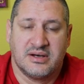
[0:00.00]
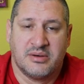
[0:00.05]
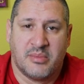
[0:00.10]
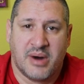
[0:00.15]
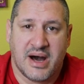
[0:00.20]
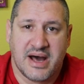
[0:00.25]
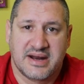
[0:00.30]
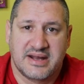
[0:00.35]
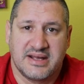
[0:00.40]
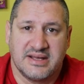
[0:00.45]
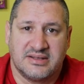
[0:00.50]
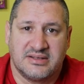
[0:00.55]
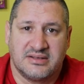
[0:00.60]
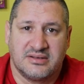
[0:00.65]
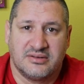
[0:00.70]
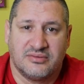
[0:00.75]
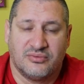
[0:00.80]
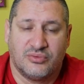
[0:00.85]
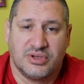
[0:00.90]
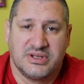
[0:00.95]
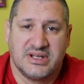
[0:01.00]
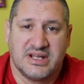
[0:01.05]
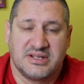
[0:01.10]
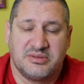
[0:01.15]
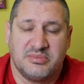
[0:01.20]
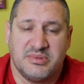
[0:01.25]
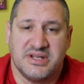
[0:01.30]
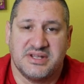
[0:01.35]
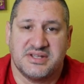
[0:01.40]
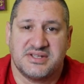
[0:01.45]
a market. What
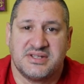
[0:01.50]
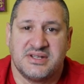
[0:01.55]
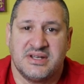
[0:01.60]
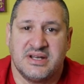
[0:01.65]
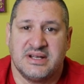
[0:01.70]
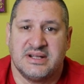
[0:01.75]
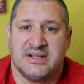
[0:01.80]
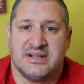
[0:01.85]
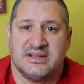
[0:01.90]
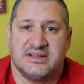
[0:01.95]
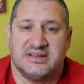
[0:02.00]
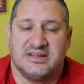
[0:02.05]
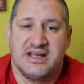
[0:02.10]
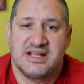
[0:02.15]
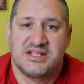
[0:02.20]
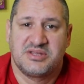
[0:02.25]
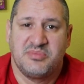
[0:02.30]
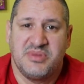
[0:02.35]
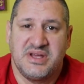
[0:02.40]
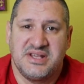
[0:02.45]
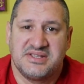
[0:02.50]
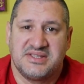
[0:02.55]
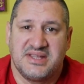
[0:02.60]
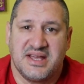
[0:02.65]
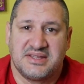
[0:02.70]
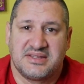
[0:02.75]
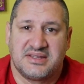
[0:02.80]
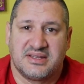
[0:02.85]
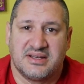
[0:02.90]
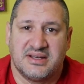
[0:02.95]
that means? That means
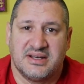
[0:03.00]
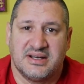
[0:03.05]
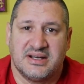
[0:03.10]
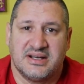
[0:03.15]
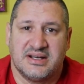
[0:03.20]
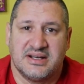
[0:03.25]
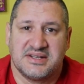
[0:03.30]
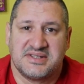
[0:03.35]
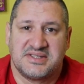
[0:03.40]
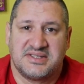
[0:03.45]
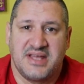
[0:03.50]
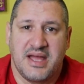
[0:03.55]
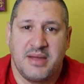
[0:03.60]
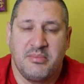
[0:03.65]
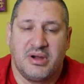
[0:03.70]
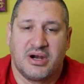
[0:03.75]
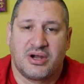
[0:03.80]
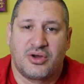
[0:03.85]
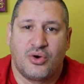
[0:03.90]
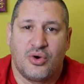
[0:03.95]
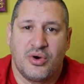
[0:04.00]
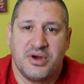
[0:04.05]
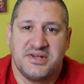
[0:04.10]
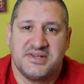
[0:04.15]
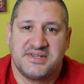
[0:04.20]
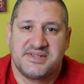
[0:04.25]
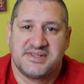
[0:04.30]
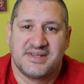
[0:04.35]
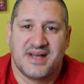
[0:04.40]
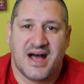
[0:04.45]
that stable
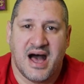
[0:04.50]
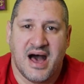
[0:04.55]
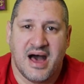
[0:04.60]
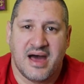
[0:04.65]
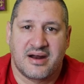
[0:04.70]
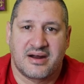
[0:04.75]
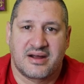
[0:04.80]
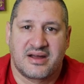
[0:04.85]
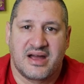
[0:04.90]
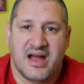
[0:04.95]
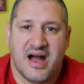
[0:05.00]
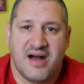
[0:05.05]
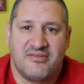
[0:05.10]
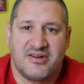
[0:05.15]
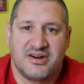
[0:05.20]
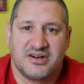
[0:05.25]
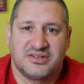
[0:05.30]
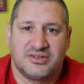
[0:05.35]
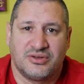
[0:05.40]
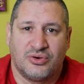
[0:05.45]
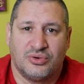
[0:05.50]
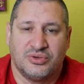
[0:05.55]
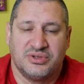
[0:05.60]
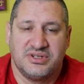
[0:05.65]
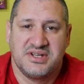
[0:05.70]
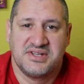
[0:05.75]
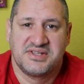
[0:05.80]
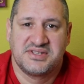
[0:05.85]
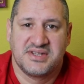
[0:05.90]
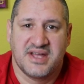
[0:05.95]
coins are covered on
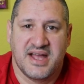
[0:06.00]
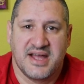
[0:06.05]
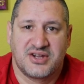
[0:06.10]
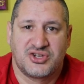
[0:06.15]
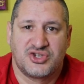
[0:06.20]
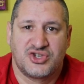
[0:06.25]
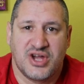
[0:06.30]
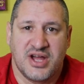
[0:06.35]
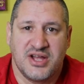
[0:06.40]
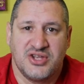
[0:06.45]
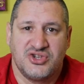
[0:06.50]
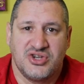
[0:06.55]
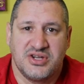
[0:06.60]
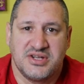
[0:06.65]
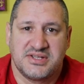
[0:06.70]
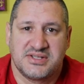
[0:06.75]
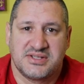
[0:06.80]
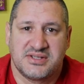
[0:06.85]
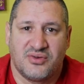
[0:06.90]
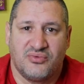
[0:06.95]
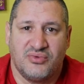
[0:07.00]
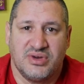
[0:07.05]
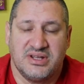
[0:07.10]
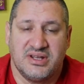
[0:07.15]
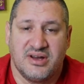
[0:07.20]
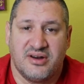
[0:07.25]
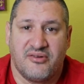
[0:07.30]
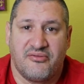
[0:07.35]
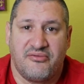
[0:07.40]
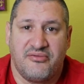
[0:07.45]
these exchanges with
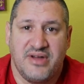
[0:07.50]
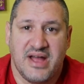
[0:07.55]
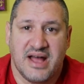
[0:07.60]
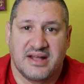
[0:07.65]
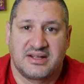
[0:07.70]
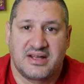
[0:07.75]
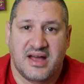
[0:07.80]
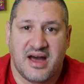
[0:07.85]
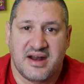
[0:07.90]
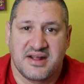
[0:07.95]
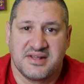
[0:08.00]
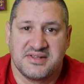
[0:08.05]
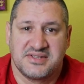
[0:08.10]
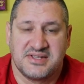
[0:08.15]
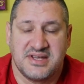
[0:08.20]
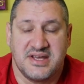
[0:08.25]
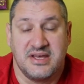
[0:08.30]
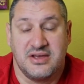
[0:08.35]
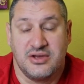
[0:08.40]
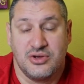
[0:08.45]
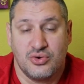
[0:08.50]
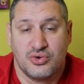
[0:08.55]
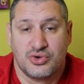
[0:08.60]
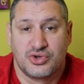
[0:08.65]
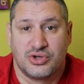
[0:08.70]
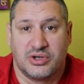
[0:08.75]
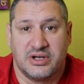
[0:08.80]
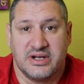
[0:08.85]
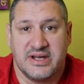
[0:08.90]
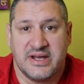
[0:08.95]
a fiat currency
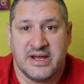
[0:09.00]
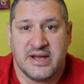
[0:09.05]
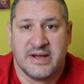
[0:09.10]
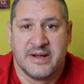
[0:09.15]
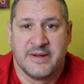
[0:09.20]
usually.